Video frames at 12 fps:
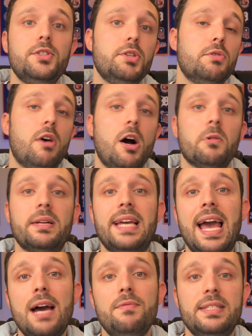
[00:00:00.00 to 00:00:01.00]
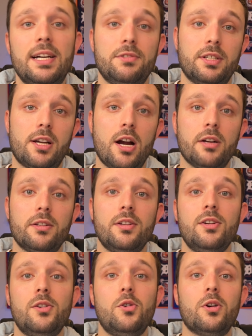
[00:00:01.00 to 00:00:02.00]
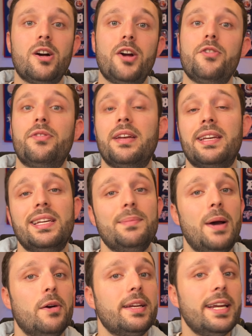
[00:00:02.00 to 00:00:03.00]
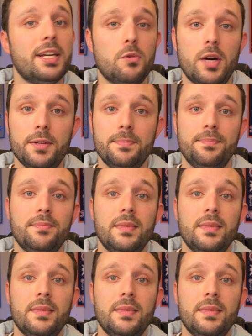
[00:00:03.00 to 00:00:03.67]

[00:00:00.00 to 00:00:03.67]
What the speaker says: do you already have a Delta card, or are you thinking about getting one?